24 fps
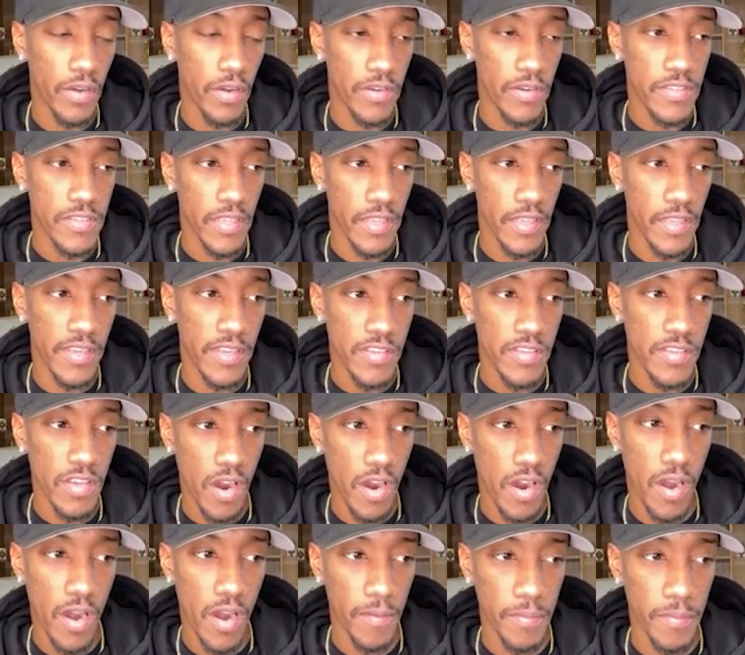It
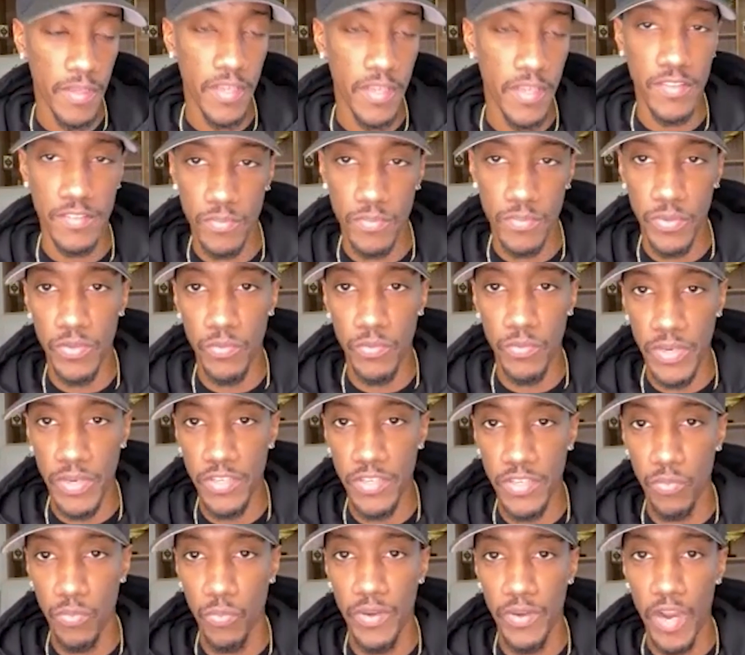is hard because
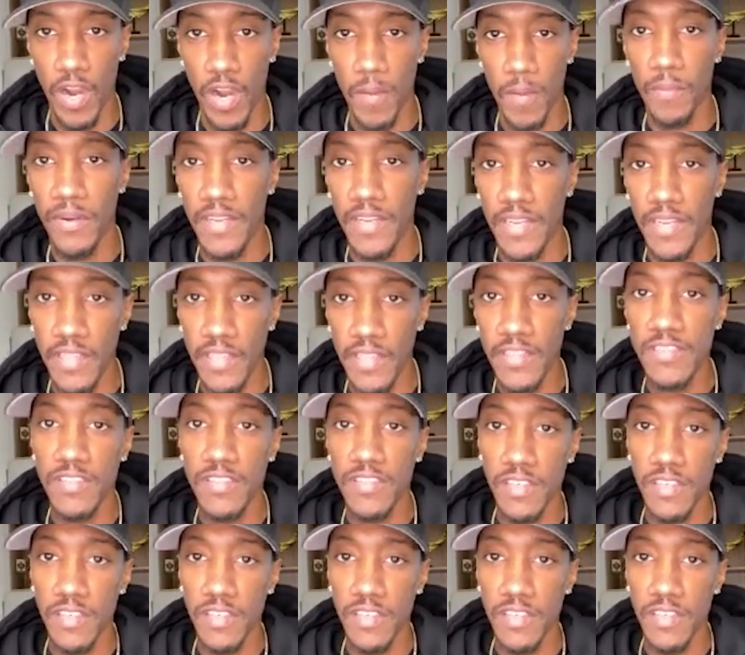we are bringing
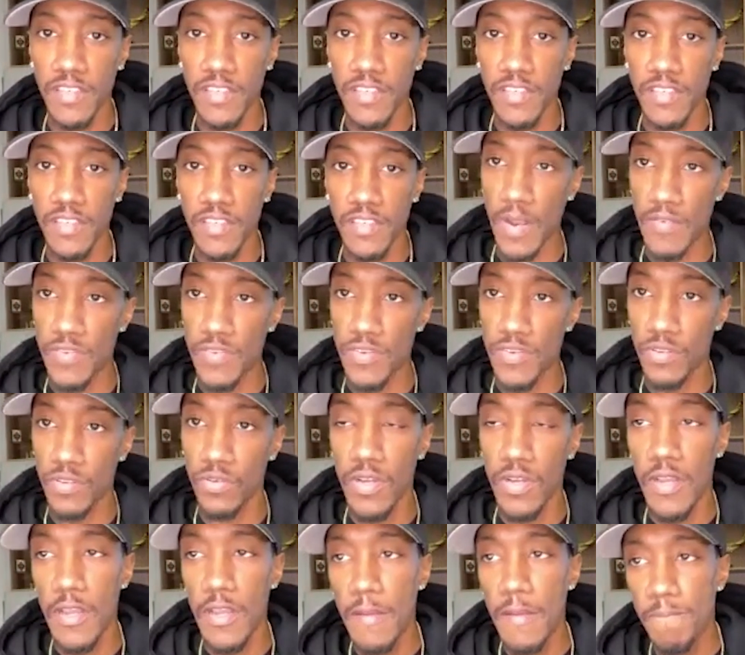in significant
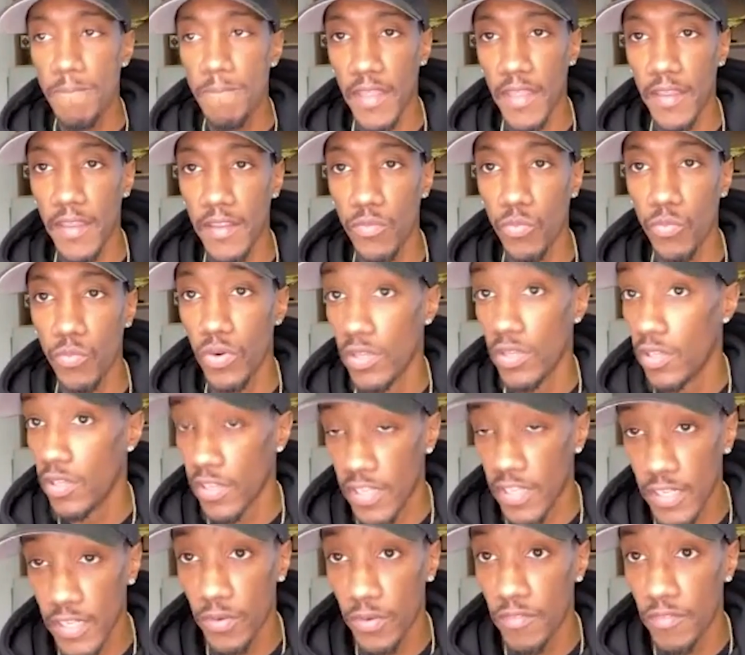revenue, and we're
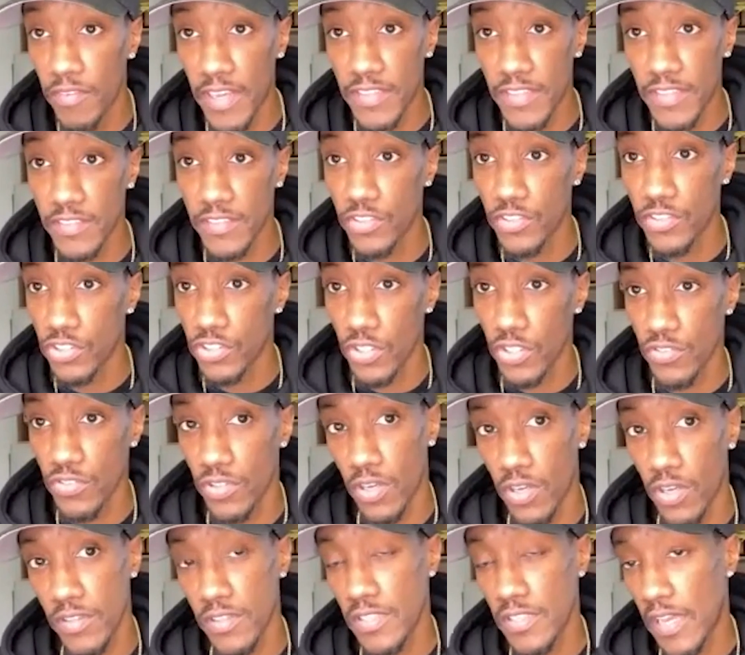looking to invest in shows
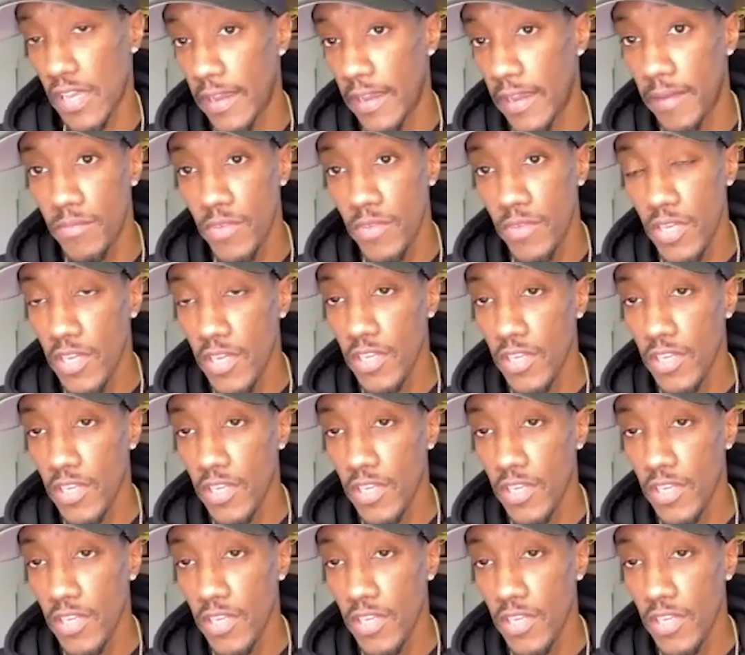all the time.